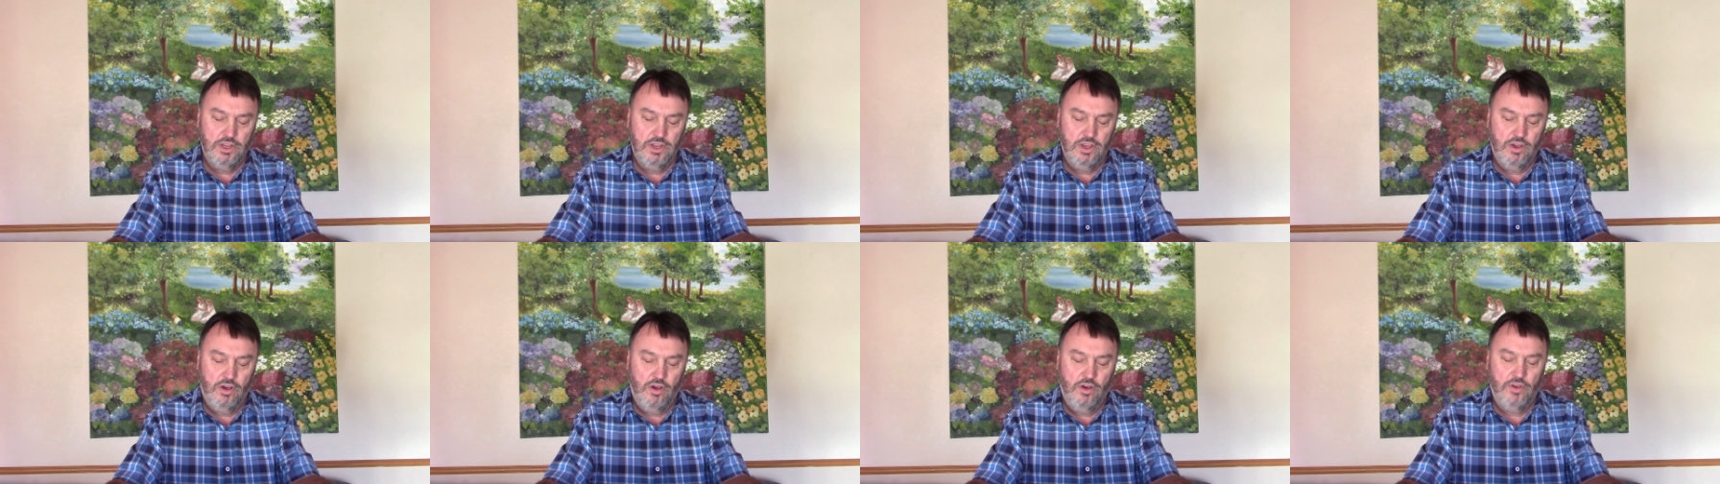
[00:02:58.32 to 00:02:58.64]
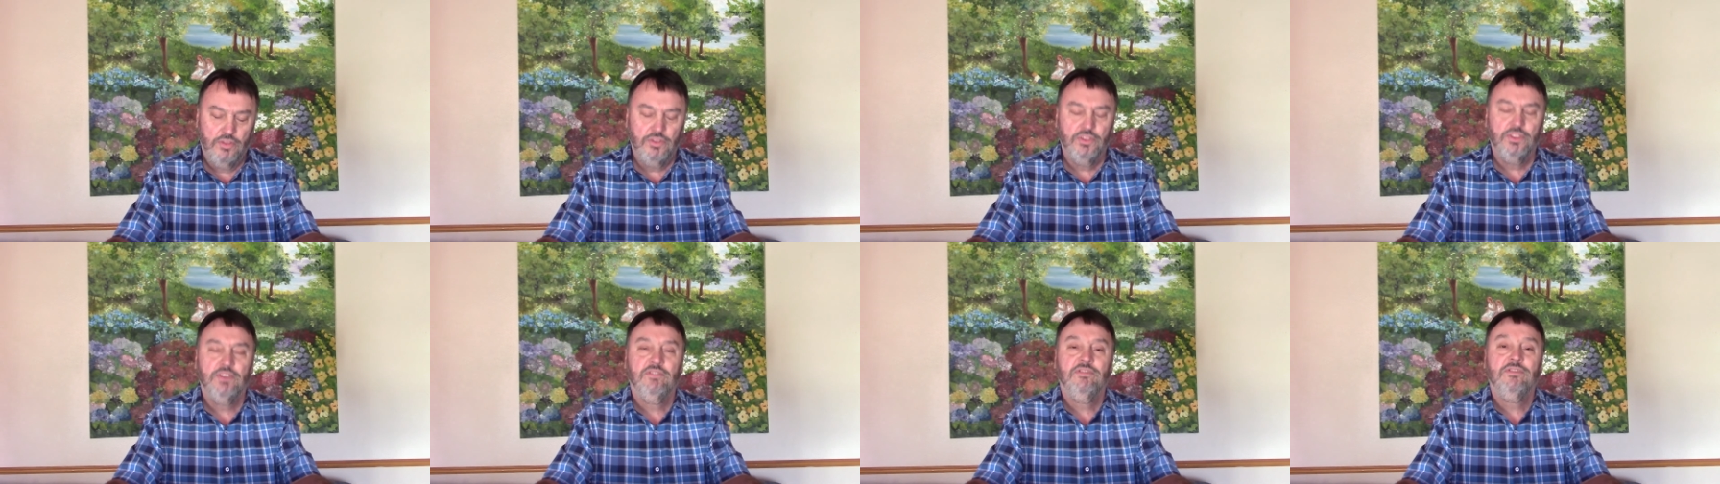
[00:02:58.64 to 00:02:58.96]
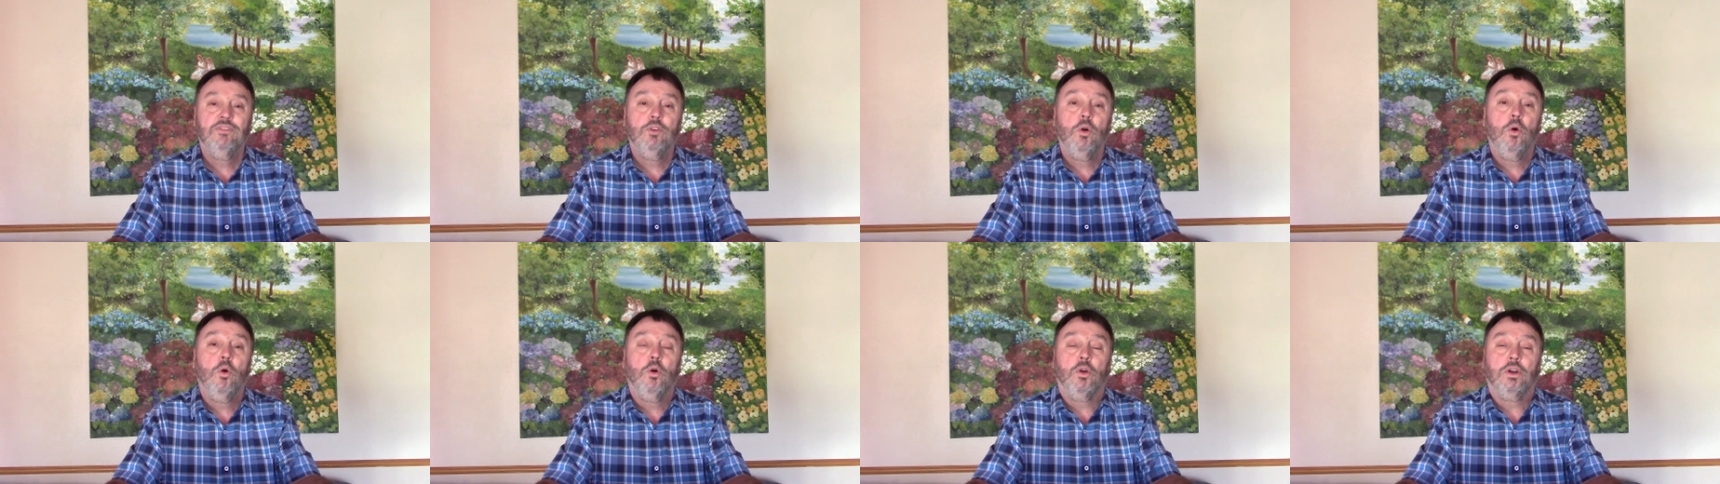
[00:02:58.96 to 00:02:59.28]
on the
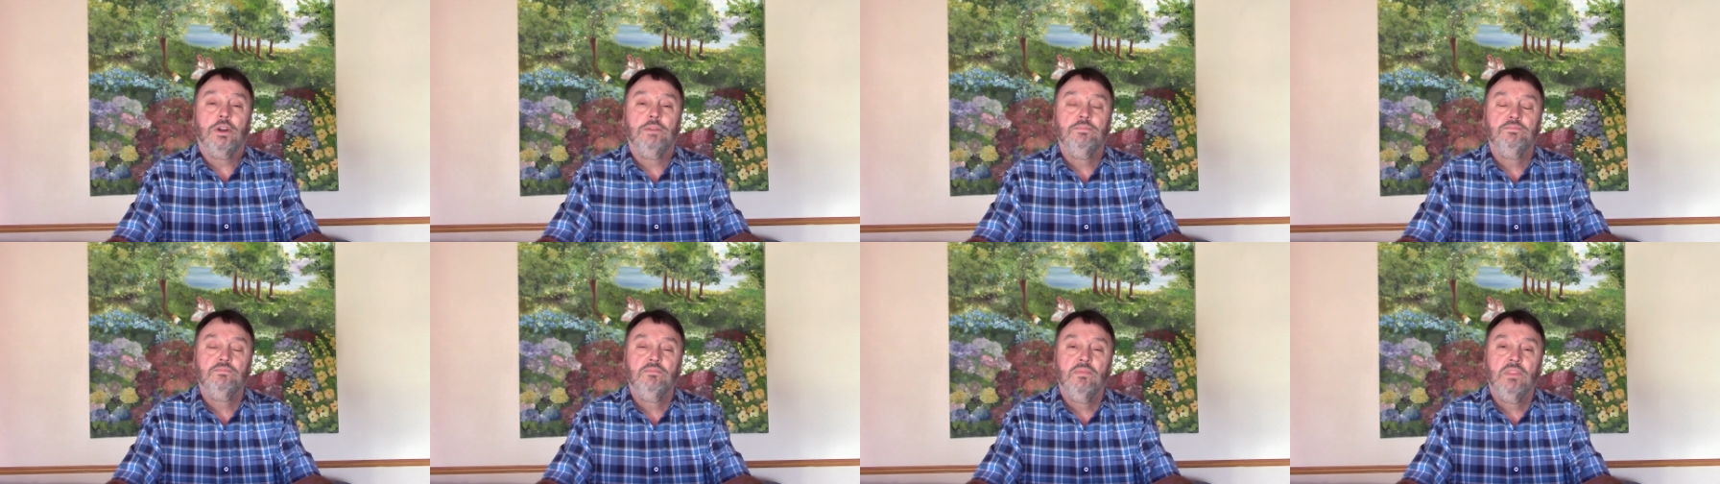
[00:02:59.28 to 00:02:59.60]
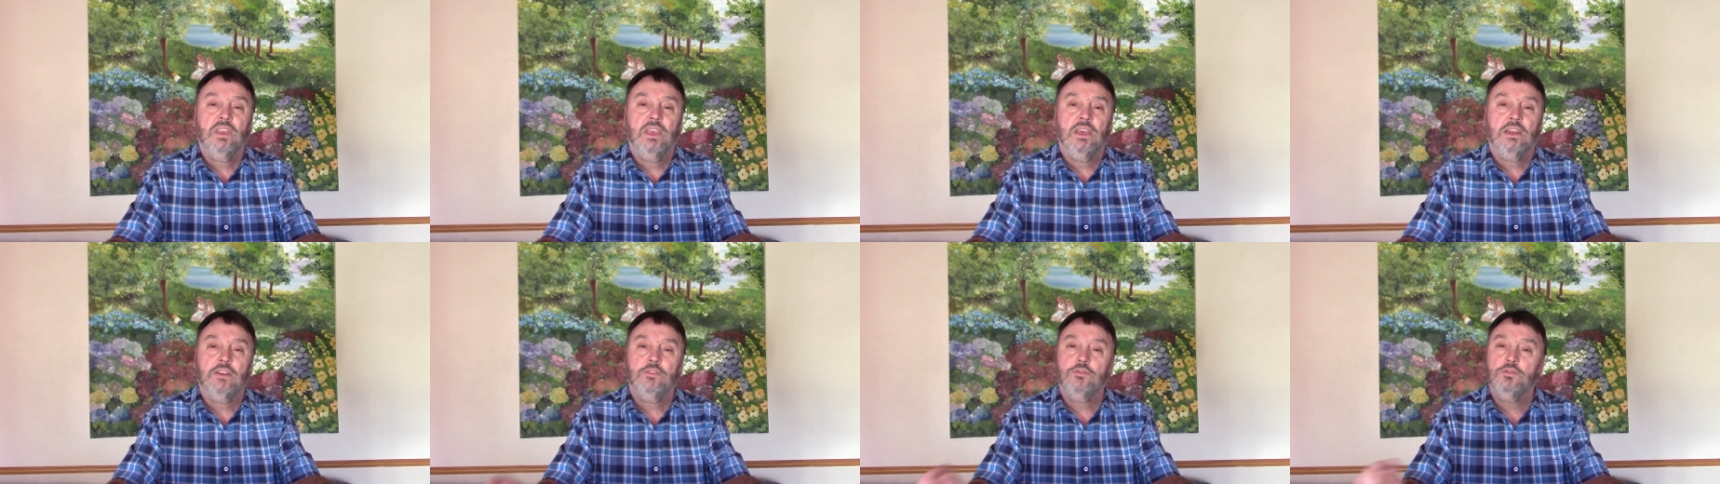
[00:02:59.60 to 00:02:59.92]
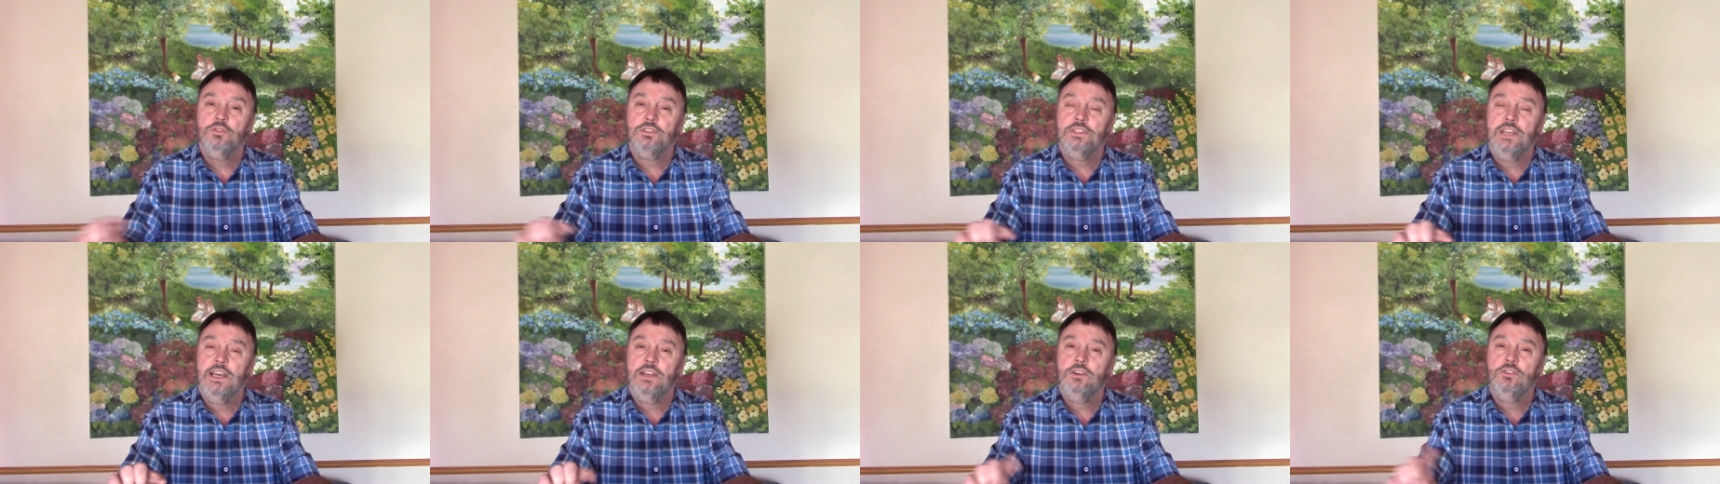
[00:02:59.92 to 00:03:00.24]
floor. And of
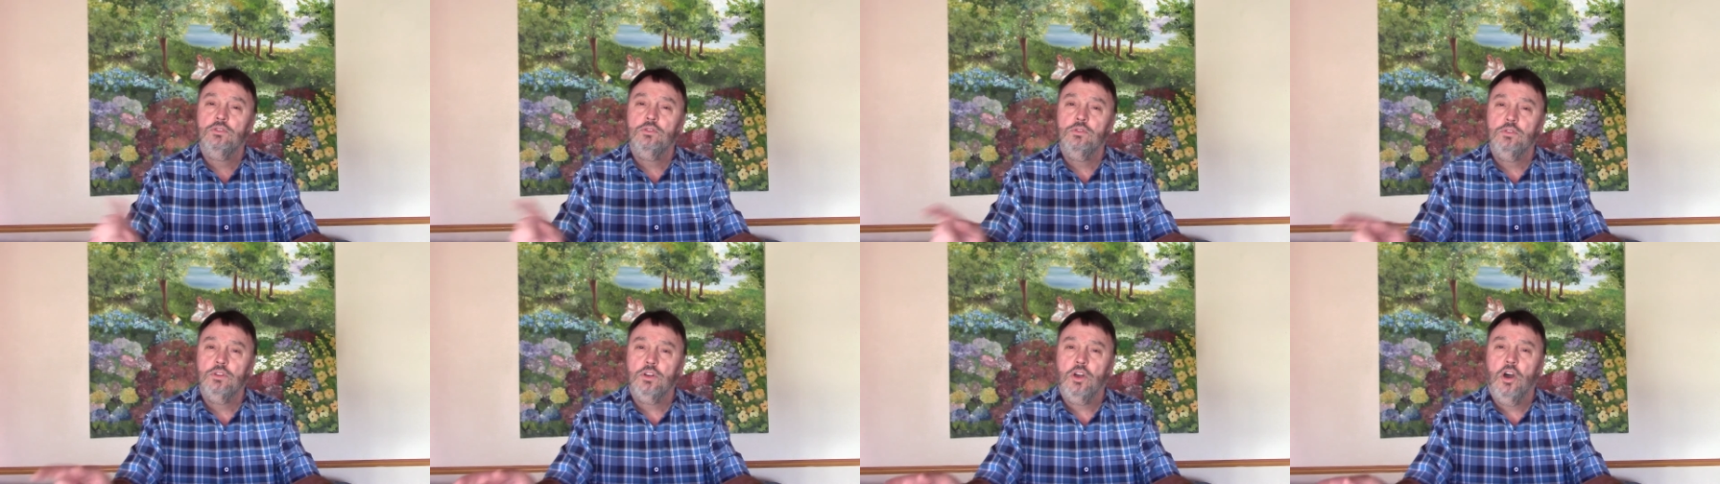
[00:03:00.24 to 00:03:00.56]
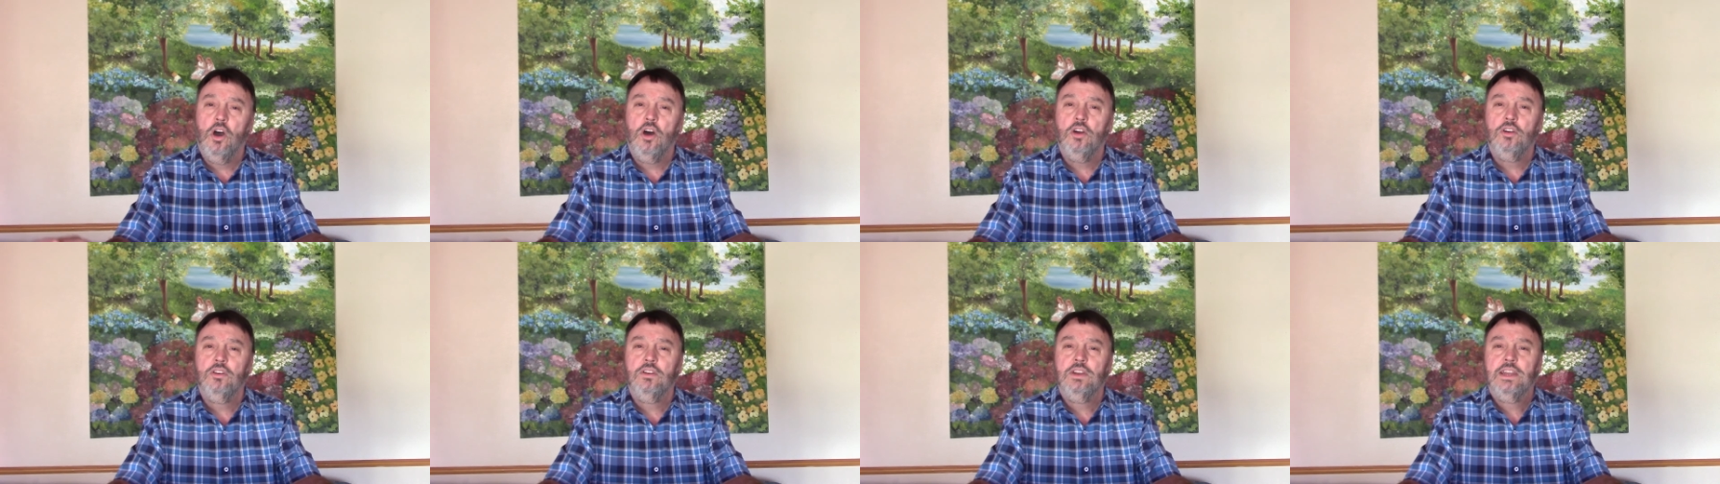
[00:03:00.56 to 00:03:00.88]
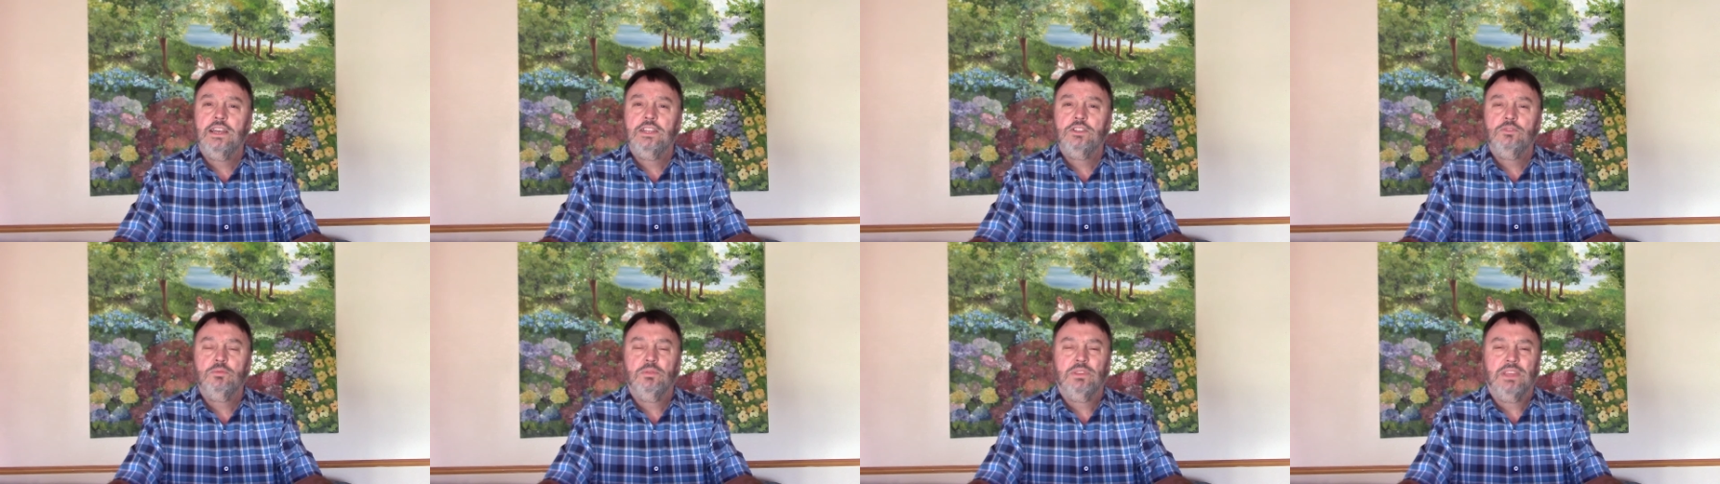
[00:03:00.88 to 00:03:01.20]
course that rule
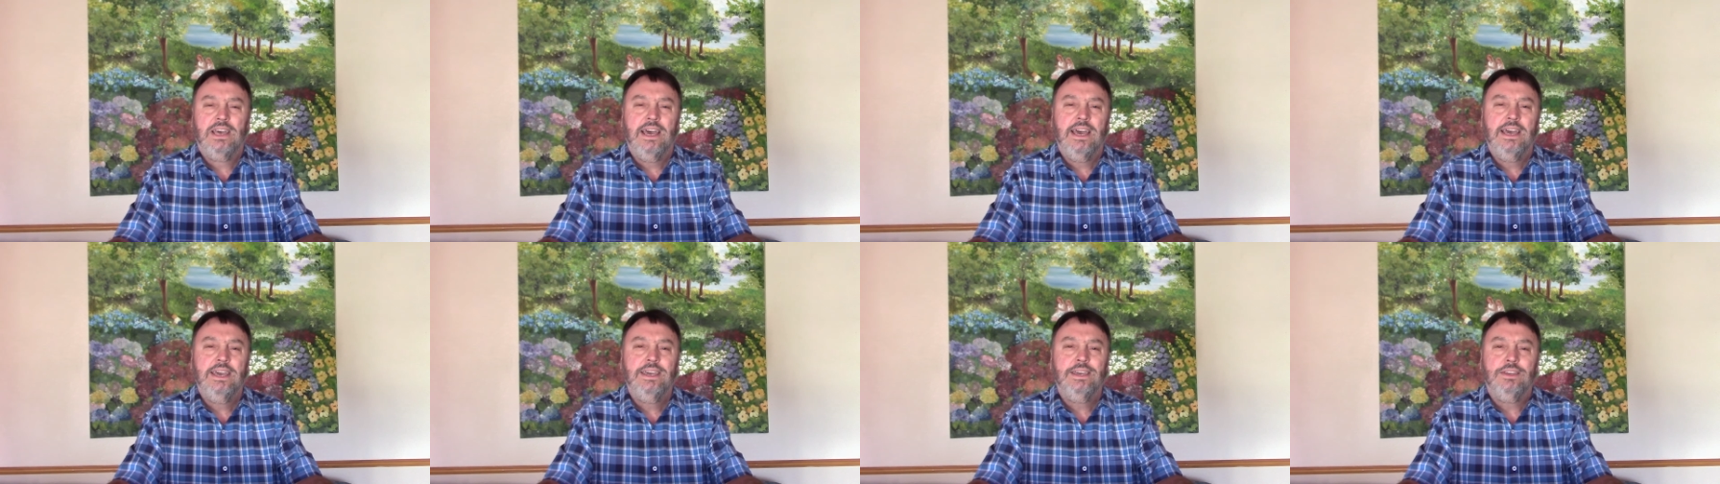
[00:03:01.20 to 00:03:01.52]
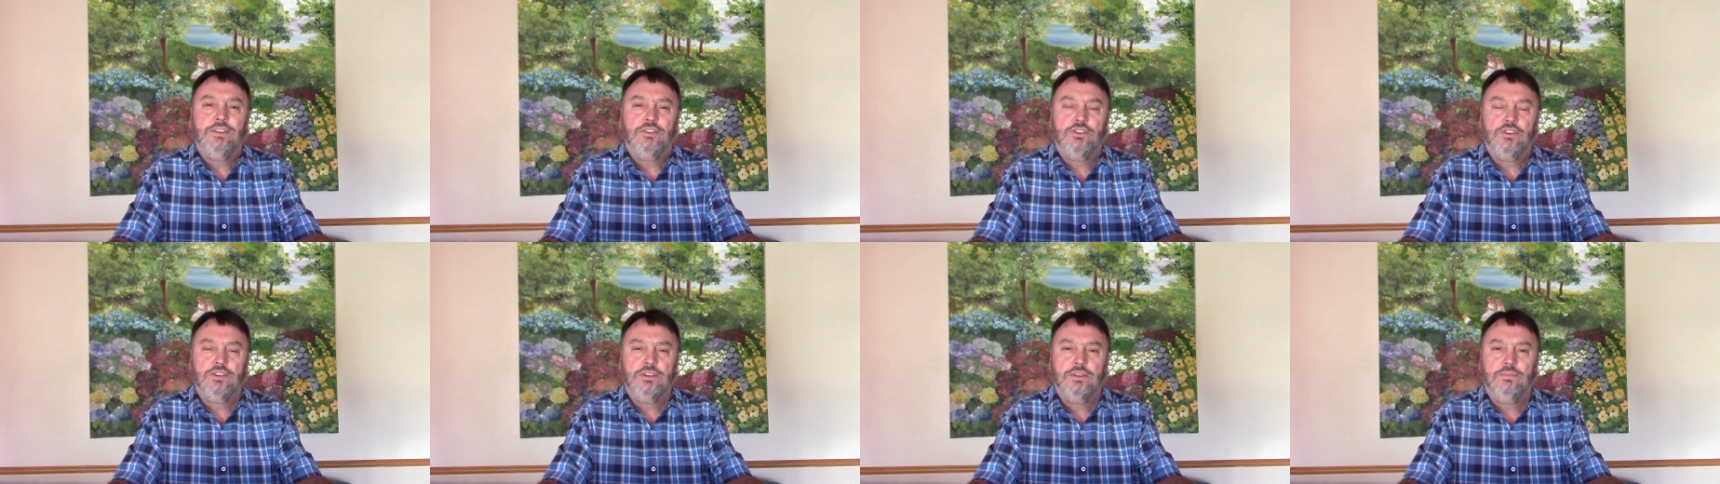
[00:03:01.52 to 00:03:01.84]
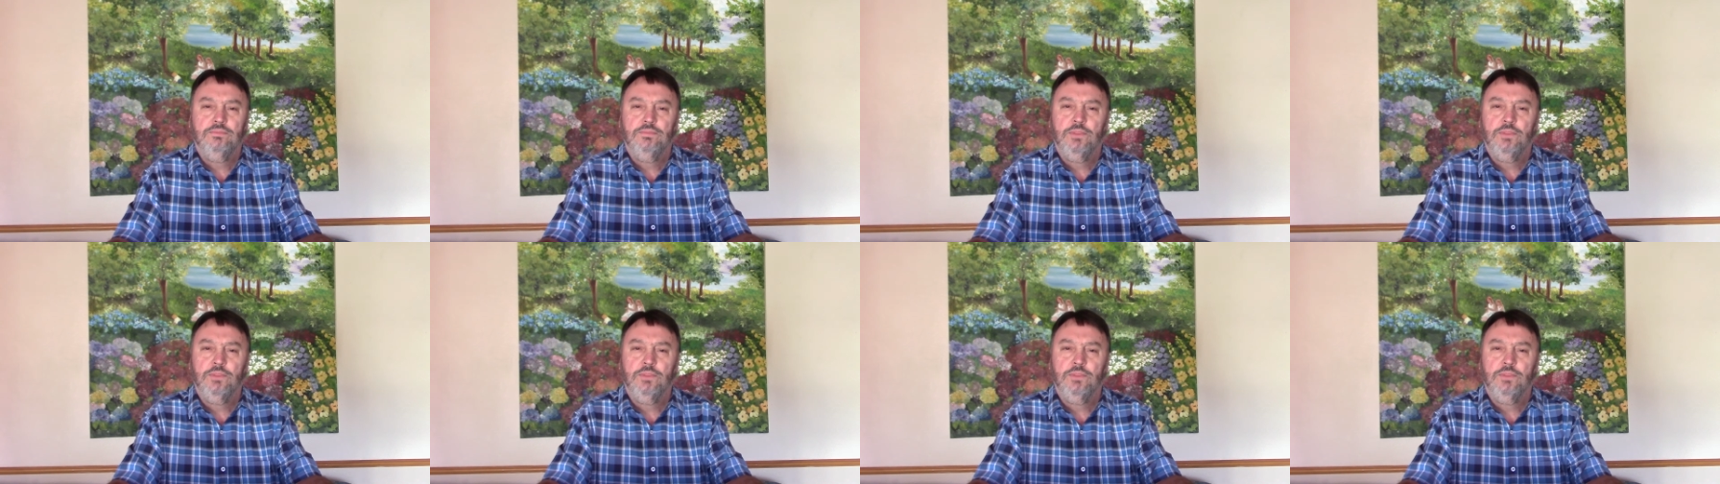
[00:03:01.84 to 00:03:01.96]
correlates with age.